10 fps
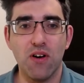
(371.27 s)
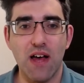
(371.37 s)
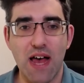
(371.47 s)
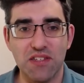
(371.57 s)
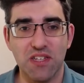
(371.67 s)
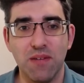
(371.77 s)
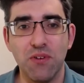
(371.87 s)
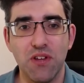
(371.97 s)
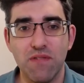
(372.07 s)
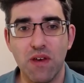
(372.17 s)
as a
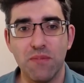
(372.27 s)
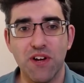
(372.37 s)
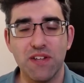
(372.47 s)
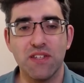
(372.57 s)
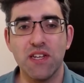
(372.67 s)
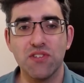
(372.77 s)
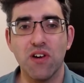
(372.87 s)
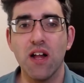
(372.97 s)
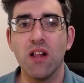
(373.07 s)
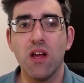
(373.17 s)
community of immigrants in
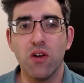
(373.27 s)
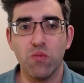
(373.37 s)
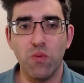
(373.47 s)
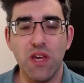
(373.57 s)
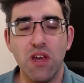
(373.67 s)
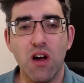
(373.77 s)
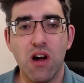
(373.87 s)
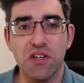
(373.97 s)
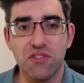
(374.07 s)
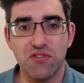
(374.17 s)
Israel, we
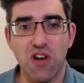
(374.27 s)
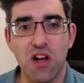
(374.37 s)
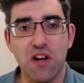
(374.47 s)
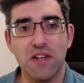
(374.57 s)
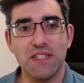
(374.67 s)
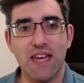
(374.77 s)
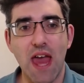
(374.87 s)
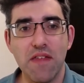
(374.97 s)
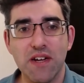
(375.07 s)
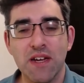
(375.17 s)
are stronger
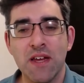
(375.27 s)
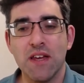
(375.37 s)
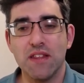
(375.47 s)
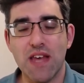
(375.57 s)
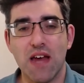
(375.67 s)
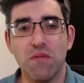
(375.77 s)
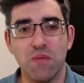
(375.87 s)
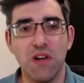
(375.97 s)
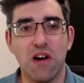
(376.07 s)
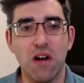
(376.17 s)
together than
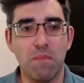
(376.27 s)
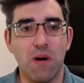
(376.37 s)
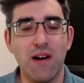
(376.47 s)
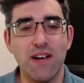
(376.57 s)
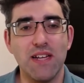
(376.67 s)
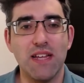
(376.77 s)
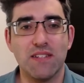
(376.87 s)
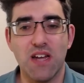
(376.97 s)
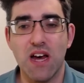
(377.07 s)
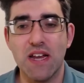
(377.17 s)
we are apart. It's
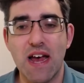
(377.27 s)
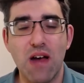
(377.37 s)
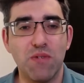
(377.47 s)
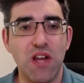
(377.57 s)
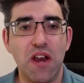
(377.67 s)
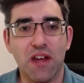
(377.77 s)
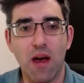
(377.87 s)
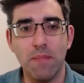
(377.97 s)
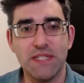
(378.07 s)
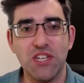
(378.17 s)
not we're not in
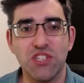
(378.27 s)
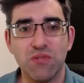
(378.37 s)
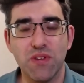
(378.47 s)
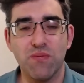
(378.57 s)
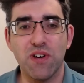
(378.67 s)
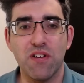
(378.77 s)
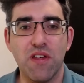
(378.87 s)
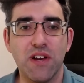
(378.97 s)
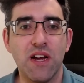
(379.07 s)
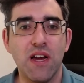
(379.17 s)
competition with one
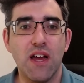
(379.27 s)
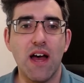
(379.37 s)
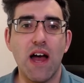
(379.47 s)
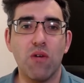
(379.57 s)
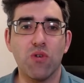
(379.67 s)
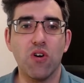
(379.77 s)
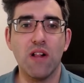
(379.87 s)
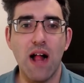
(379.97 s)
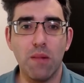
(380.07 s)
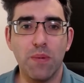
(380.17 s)
another. We're all
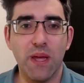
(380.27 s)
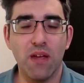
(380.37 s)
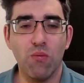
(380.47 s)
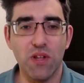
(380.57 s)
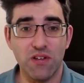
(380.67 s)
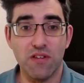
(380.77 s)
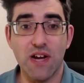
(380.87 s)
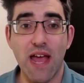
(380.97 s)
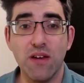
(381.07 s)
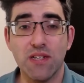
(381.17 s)
helping one another
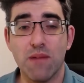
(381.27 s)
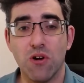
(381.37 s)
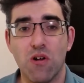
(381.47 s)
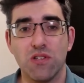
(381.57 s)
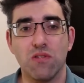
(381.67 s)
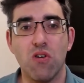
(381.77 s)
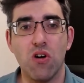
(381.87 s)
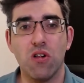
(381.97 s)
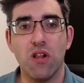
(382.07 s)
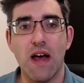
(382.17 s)
out, and we're also
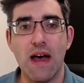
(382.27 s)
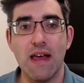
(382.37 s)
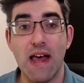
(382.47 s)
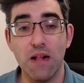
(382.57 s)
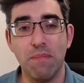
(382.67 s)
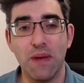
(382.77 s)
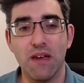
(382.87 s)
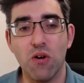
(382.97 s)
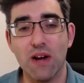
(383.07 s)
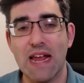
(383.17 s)
all helping,
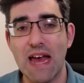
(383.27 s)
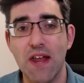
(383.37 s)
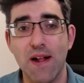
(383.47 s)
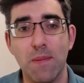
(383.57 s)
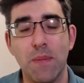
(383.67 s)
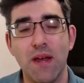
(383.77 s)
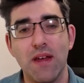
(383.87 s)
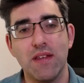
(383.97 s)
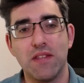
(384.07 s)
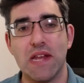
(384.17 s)
or can help,
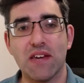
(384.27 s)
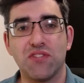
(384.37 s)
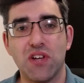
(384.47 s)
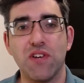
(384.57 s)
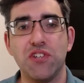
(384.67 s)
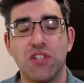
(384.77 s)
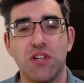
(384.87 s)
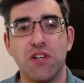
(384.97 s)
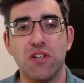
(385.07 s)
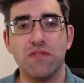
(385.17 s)
the next generation
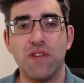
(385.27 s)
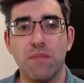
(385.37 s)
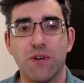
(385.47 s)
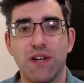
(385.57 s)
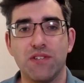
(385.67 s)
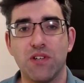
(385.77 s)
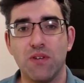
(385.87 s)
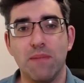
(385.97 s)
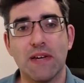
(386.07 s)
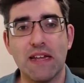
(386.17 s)
of immigrants,
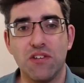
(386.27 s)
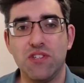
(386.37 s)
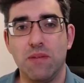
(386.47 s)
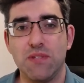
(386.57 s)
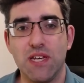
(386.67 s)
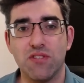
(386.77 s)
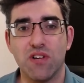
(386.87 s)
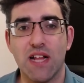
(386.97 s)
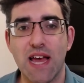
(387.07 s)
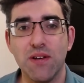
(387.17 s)
Olim Chadashim, to
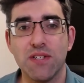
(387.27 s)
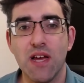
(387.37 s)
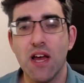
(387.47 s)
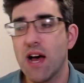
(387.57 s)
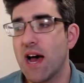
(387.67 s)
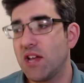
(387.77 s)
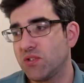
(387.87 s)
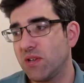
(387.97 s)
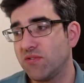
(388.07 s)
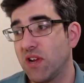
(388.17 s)
Israel out.
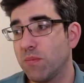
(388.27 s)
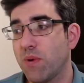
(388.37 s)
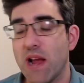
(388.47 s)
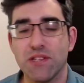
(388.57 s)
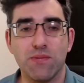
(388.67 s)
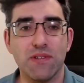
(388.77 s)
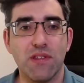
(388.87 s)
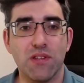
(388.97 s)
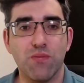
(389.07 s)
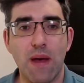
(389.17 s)
So I was very impressed with
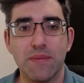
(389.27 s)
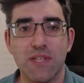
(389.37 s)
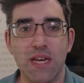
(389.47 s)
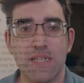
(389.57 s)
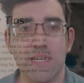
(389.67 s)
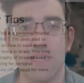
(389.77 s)
this website. He's